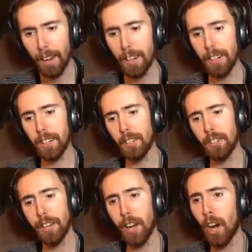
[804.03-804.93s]

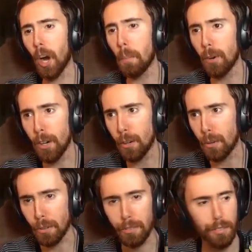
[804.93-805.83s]
Literally all
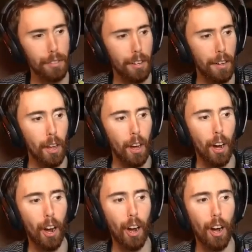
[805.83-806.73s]
blues.
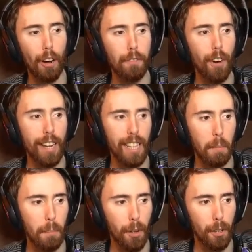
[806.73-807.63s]
All
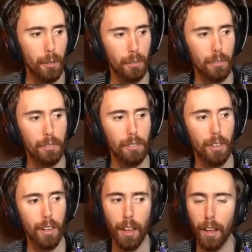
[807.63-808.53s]
fucking blues.
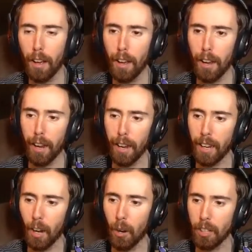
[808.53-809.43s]
And,
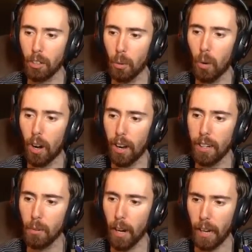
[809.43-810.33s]
eh, eh, oh, it's a
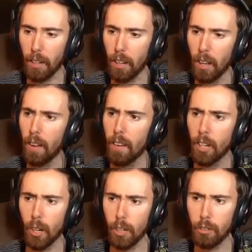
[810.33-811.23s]
wand? Wait.
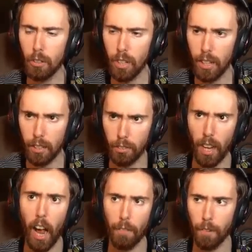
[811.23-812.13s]
No, he's using the
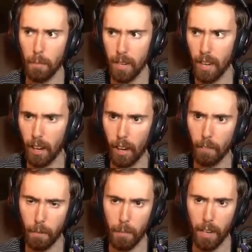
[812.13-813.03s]
staff from the uh,
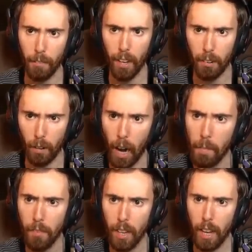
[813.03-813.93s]
from the event,
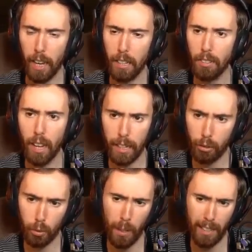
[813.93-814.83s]
right? And his
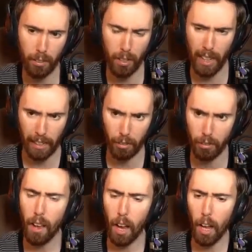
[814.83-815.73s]
neck's
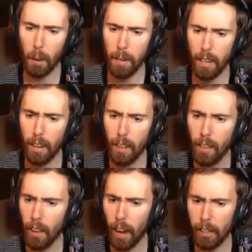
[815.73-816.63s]
26. I, I, mean,
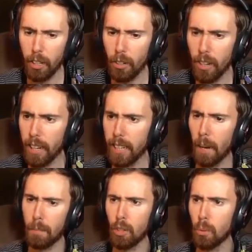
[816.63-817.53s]
how can your neck get
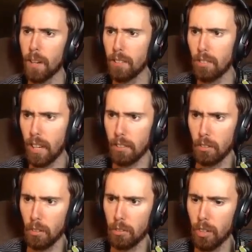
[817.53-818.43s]
up to 26
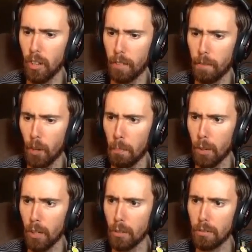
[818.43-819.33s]
and you're still in full
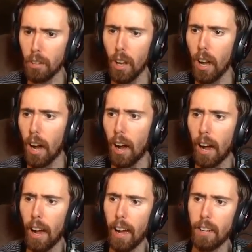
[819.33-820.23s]
blues?
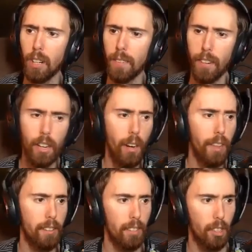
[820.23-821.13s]
Uh, I, I don't even know.
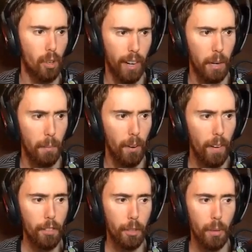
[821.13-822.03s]
That's incredible.
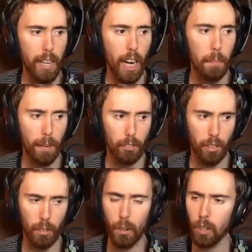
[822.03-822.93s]
Three epics,
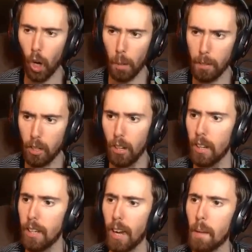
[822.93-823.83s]
literal garbage.
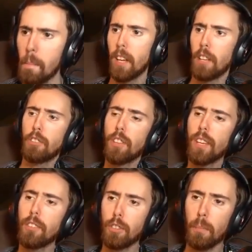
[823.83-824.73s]
Yeah. See,
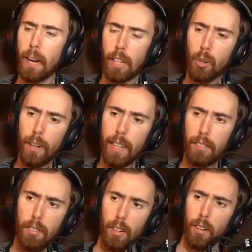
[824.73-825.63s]
these are my
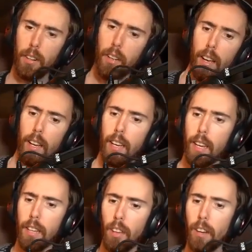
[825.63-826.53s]
critics here
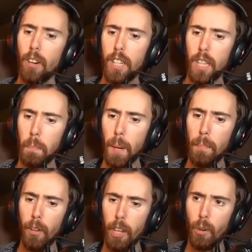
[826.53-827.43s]
is I look at the
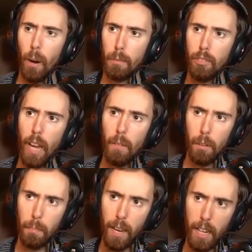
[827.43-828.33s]
people that are upset
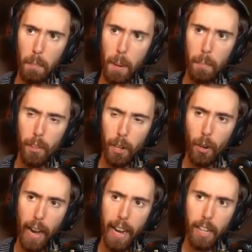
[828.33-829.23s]
with me and the people that
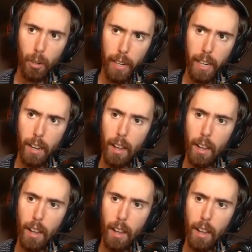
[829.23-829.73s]
are angry,